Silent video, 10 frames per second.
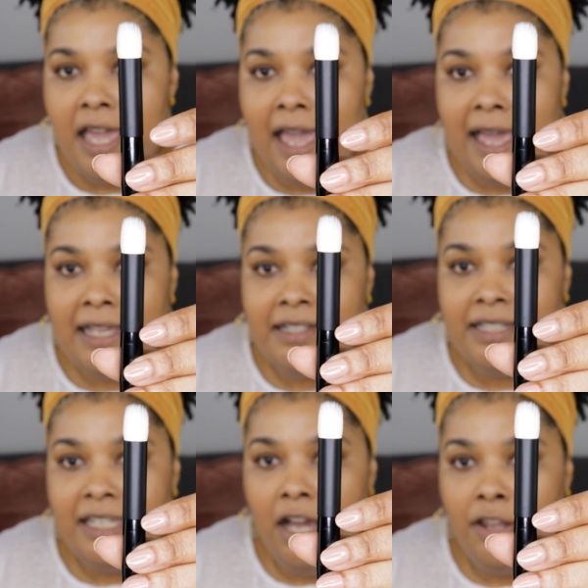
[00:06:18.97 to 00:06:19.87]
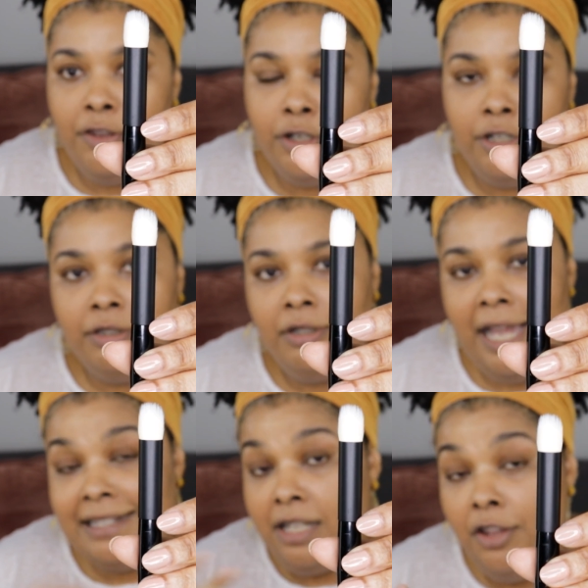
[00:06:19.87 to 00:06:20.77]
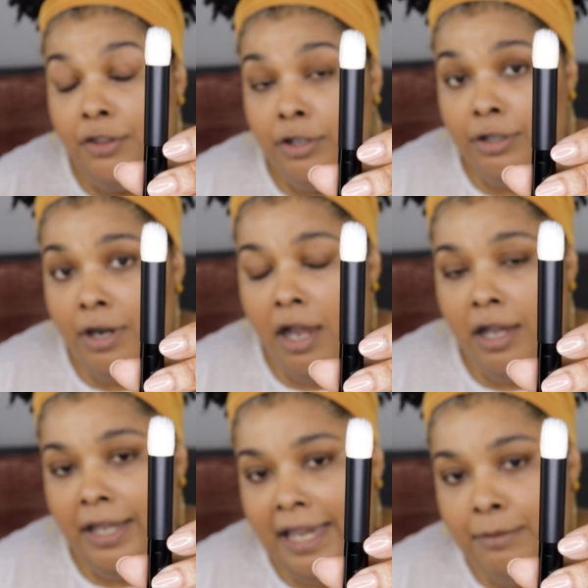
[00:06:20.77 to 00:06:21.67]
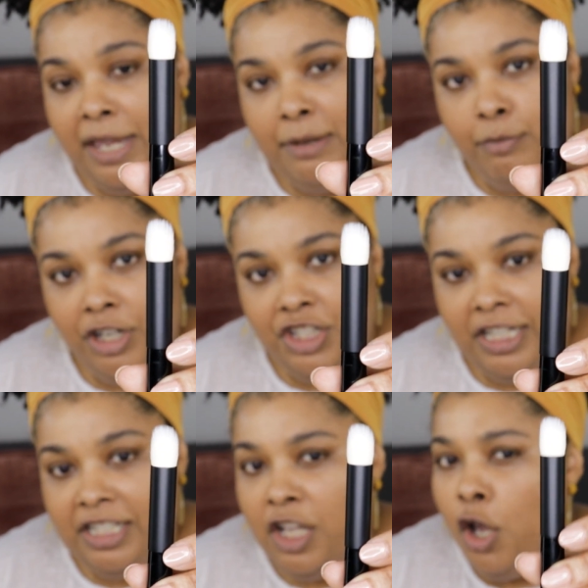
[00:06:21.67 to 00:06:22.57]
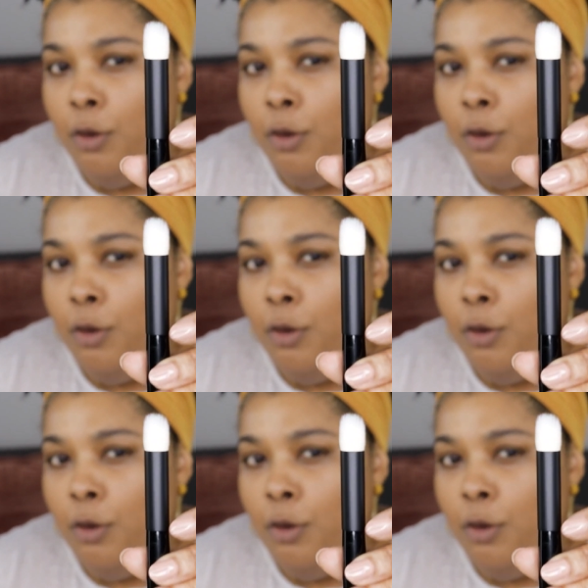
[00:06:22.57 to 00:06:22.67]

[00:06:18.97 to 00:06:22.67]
as other handmade brushes.